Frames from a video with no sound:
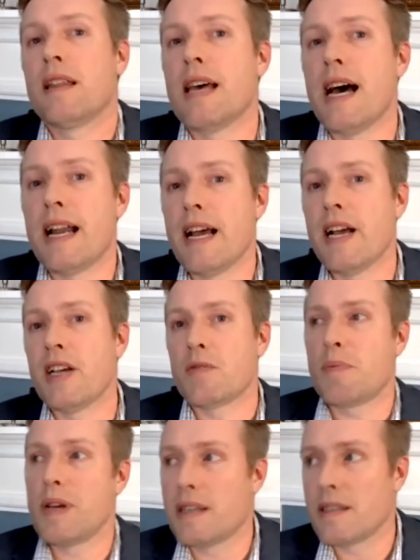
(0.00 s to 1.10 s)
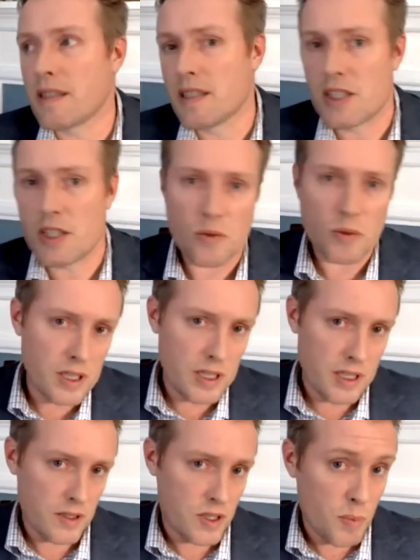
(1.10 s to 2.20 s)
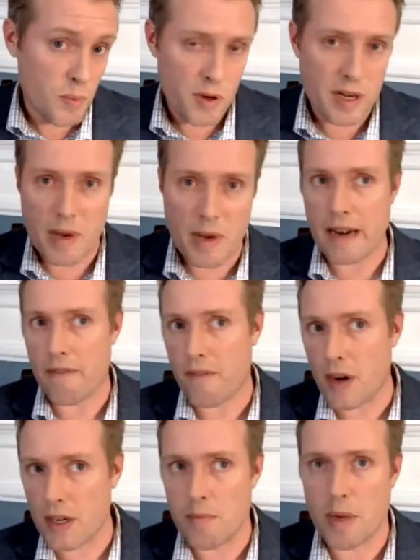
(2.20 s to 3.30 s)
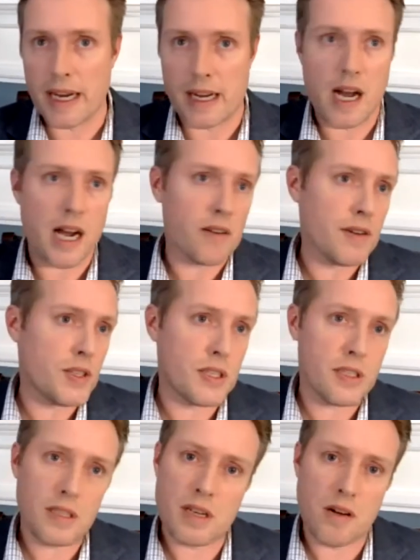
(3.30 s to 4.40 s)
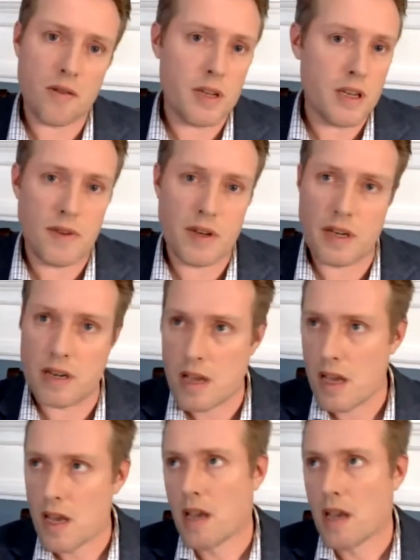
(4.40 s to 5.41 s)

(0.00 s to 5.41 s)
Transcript: that has been continually supported by and funded by Congress, you know, even